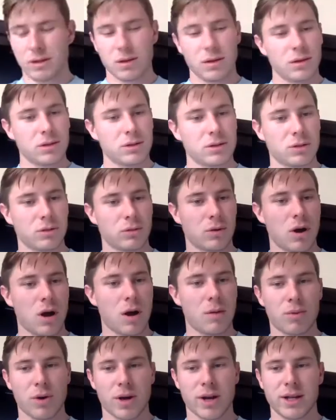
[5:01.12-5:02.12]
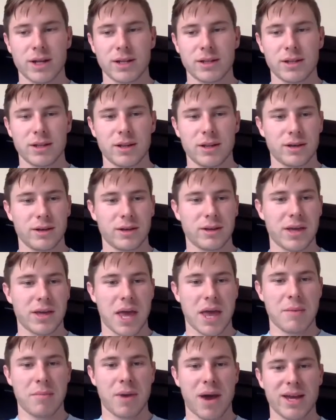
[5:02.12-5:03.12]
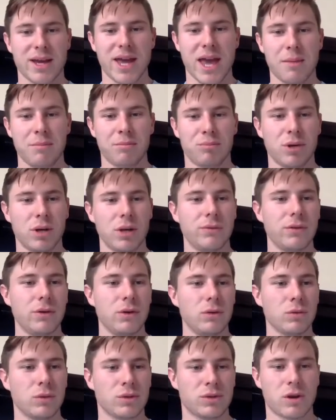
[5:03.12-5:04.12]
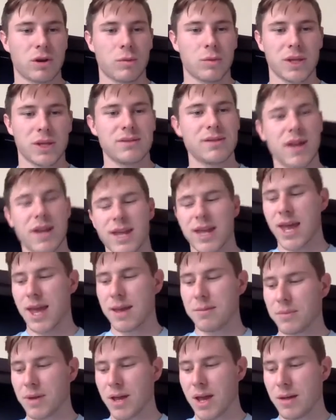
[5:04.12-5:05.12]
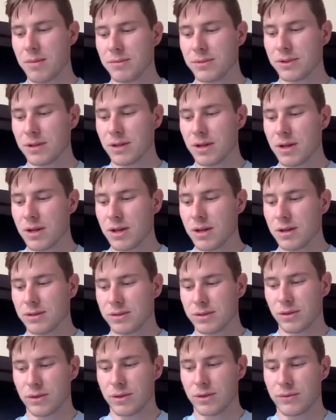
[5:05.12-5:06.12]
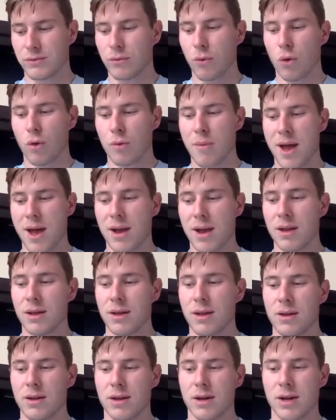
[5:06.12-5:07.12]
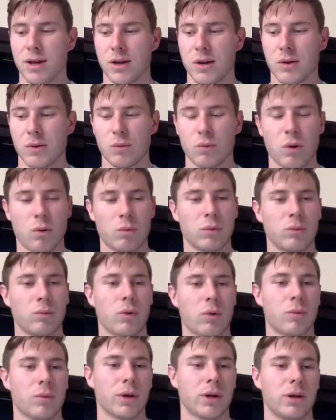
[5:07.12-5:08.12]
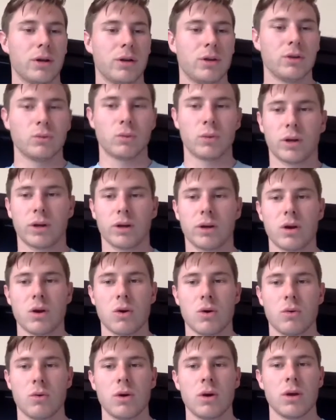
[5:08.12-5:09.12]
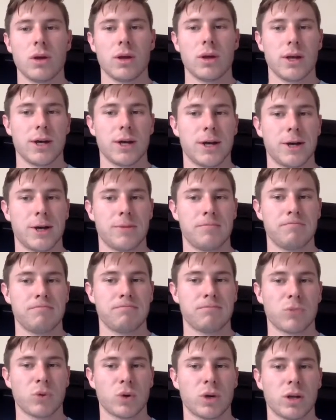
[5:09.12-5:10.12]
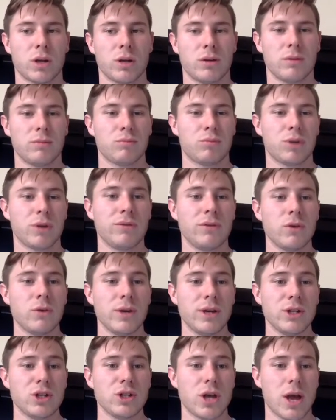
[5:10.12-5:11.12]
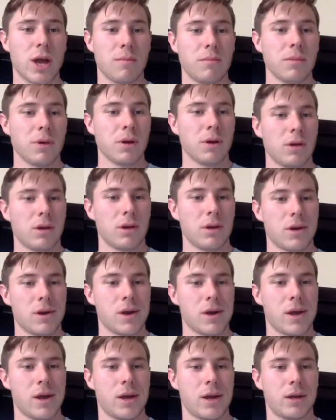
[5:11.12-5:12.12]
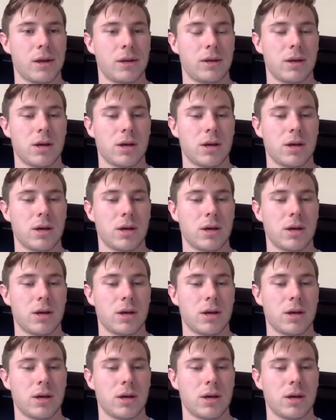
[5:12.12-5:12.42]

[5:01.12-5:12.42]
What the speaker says: So we'll hop right into the game by game preview. We'll start with the 10 a.m. games. So the format what we're going to do is we're going to preview each game, and